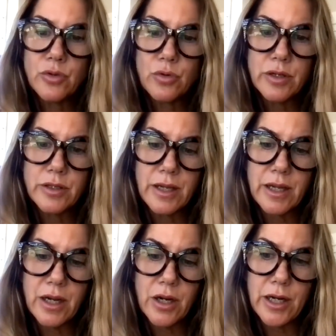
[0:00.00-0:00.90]
stores that
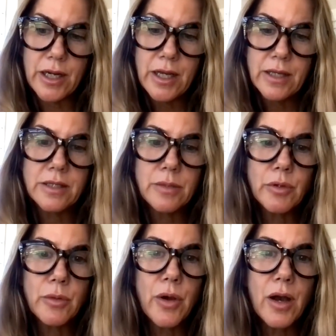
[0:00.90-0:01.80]
carry
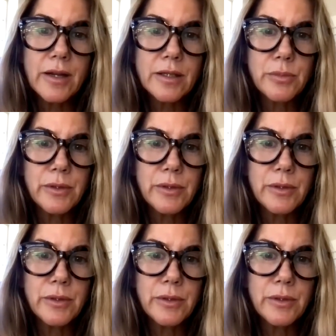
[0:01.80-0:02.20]
similar products,